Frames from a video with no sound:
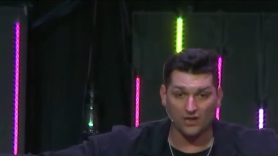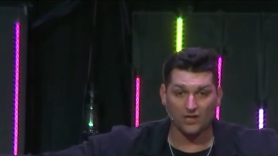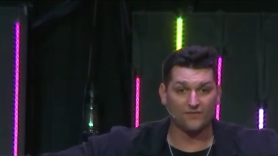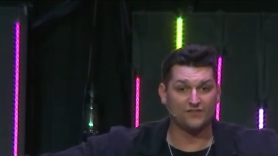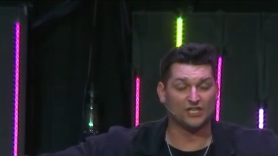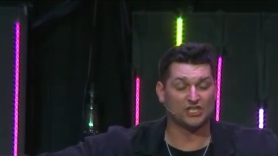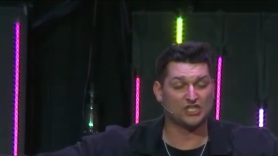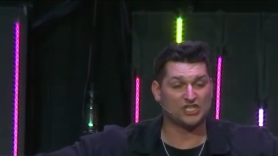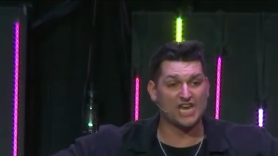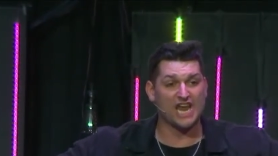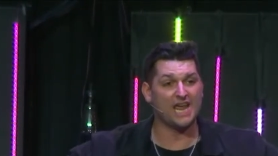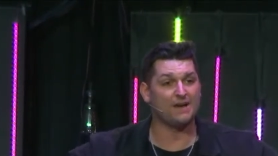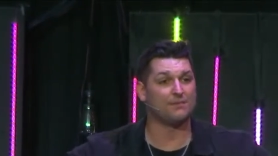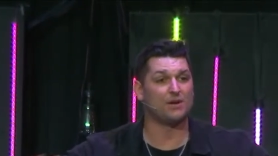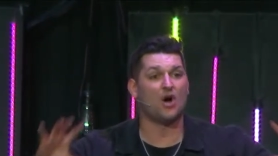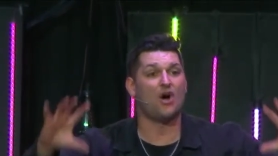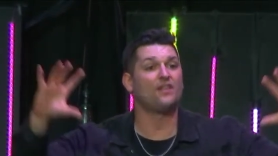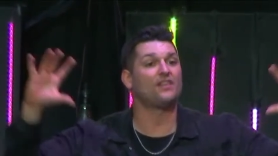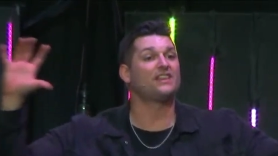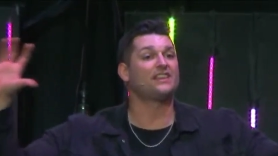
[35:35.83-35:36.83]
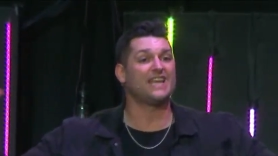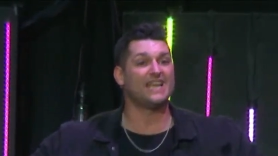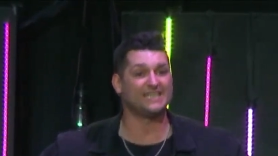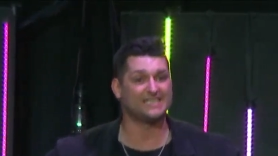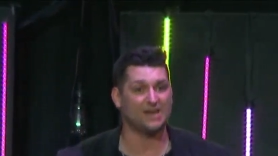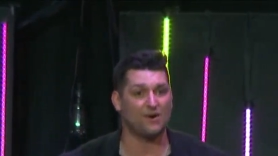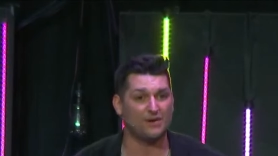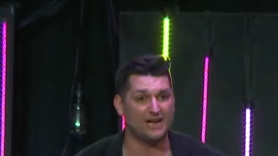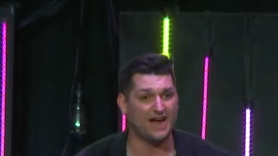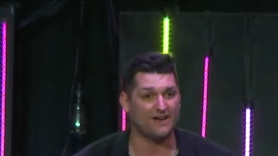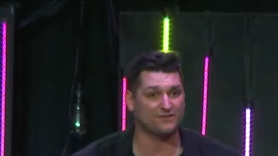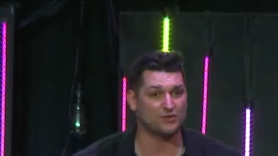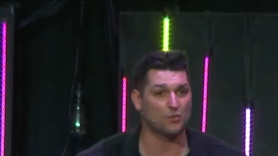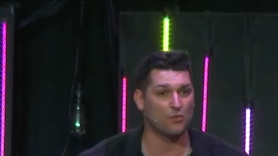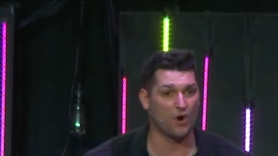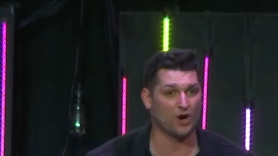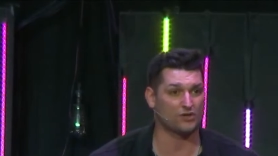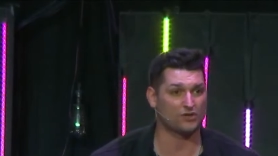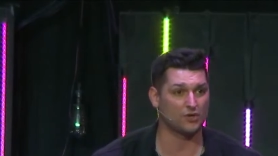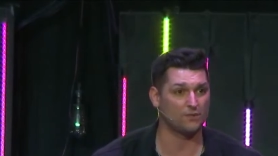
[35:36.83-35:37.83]
of the shame and all the things I would have to
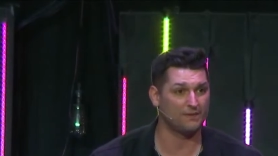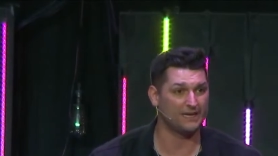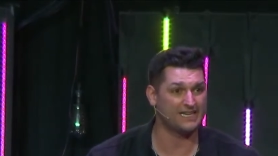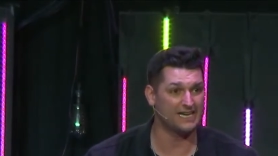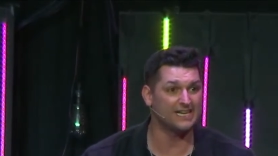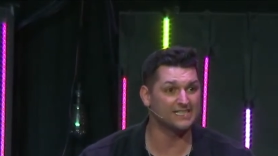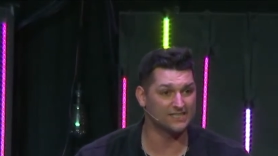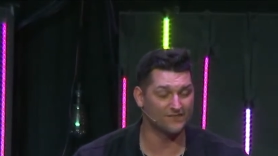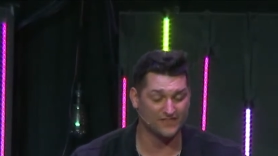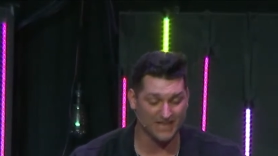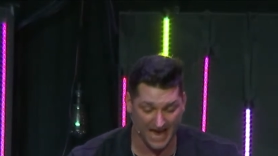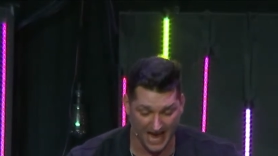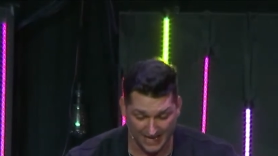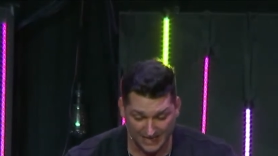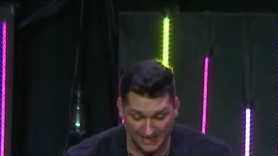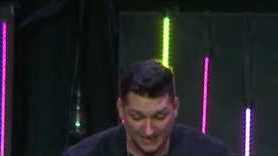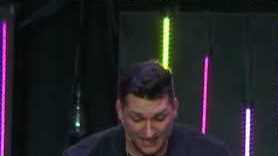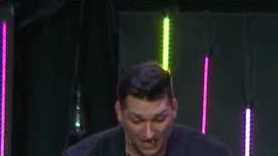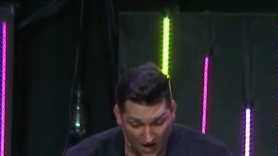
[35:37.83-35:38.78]
work through because of that,